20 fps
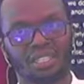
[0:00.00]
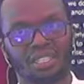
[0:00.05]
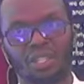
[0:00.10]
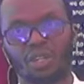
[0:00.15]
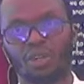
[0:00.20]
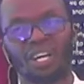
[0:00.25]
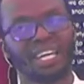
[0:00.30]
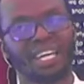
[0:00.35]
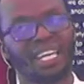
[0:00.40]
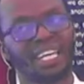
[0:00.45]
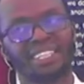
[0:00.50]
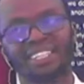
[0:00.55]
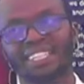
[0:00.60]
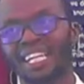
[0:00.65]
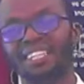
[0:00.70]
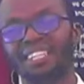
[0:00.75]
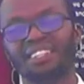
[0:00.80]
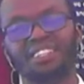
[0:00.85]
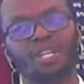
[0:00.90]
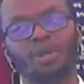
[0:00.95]
Go ahead,
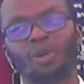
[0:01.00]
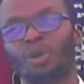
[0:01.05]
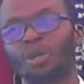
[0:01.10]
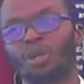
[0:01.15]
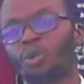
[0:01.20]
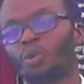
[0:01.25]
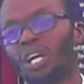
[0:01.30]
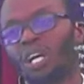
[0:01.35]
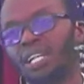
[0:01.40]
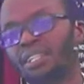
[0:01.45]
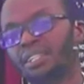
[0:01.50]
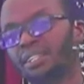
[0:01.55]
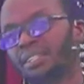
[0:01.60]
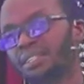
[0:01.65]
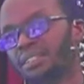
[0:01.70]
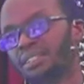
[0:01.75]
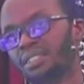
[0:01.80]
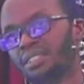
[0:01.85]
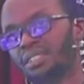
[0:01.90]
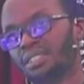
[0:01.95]
gain the whole world,
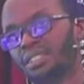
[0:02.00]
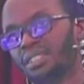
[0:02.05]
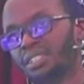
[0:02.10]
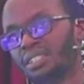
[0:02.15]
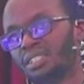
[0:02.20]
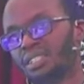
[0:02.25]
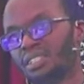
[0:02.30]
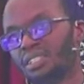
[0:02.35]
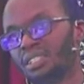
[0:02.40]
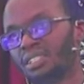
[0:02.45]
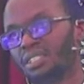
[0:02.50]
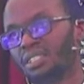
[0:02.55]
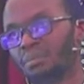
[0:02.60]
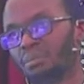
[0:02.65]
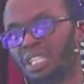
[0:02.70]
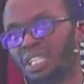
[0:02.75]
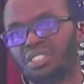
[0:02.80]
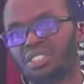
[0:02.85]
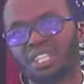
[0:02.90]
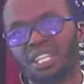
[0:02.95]

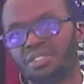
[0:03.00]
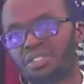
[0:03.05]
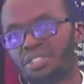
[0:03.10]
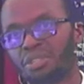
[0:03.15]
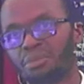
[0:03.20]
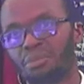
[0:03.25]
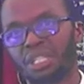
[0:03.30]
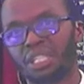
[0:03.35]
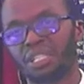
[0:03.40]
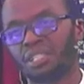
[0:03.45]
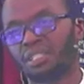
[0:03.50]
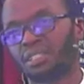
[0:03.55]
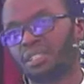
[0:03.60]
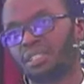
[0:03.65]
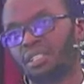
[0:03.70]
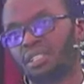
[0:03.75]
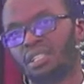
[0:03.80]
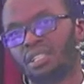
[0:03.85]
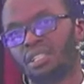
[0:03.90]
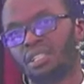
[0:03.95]
but trust in me,
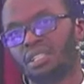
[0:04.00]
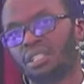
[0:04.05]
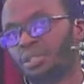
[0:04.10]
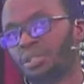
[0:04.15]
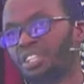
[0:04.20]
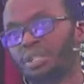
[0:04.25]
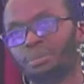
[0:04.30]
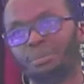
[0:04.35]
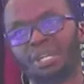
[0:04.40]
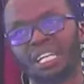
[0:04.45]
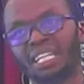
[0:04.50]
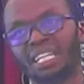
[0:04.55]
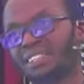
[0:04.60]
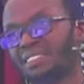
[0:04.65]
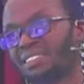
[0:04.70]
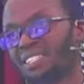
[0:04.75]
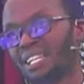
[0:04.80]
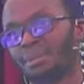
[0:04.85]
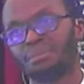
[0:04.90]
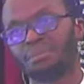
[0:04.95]
you'll remain
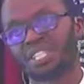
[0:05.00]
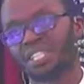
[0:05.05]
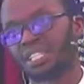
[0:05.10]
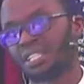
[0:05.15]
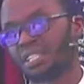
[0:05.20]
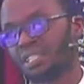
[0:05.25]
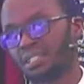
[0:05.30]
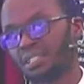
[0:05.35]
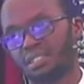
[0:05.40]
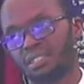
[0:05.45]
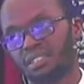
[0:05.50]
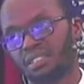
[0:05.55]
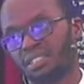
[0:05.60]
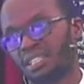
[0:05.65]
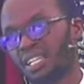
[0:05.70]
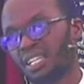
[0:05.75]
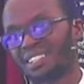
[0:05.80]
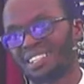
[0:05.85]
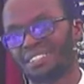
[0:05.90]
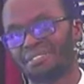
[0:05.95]
as empty
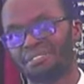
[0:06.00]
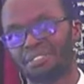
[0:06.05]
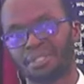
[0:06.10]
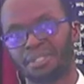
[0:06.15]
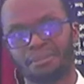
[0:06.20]
as ever.